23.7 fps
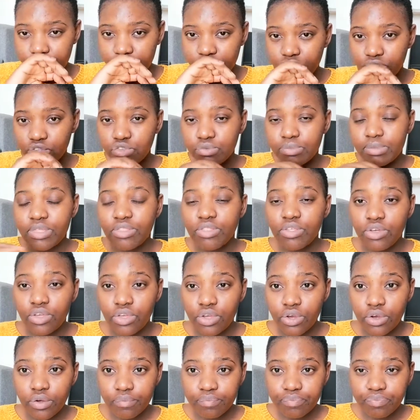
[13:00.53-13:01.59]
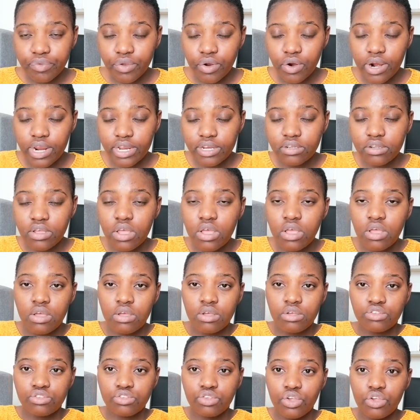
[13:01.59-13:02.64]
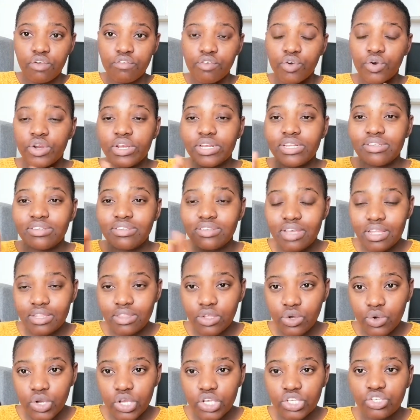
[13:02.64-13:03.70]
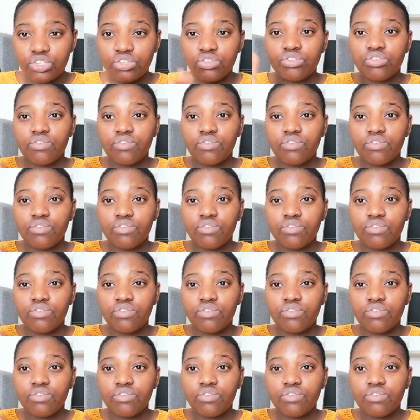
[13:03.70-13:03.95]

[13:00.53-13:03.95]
the year, right? So you've already done the questions,